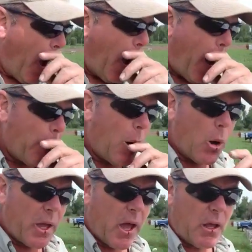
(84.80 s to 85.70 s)
Um,
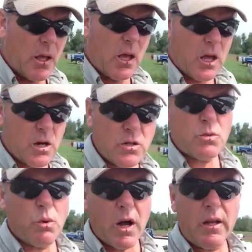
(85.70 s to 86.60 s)
okay, here's
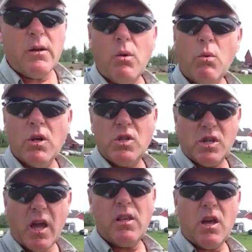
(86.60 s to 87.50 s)
what was
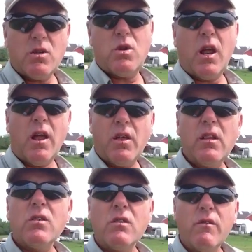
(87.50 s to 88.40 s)
said yesterday, and I think
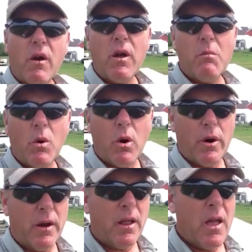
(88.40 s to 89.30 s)
this is very
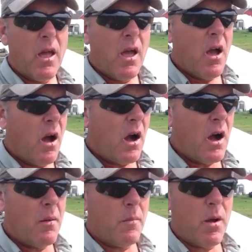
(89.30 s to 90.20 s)
important.
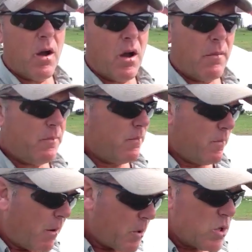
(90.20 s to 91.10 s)
Um, a,
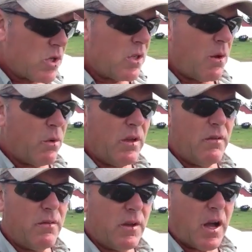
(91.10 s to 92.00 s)
a, person that
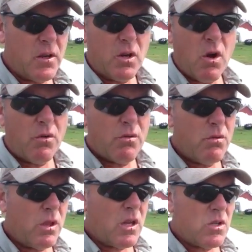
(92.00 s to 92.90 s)
we've gotten to know
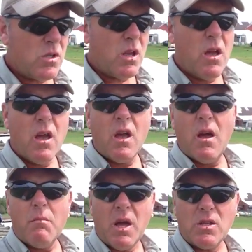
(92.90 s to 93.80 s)
through this
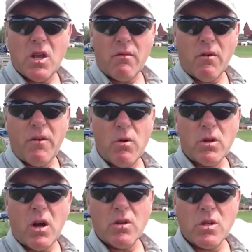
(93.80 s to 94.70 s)
made several phone
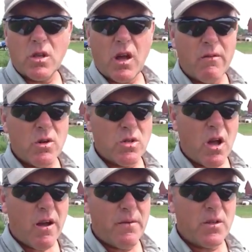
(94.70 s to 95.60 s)
calls to the governor's
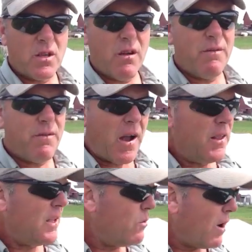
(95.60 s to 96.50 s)
office,
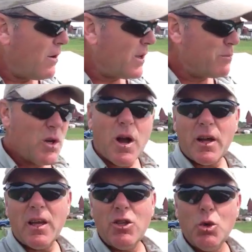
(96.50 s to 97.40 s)
finally wound up
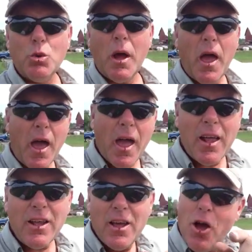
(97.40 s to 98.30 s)
talking to
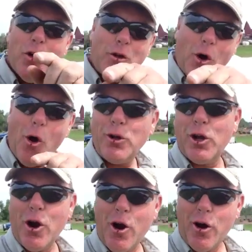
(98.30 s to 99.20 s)
Ed
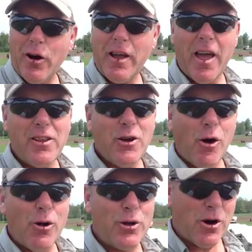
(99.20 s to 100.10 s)
Golder. Ed
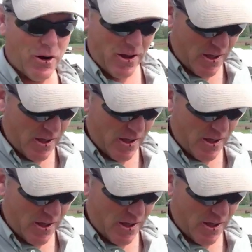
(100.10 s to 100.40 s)
Golder.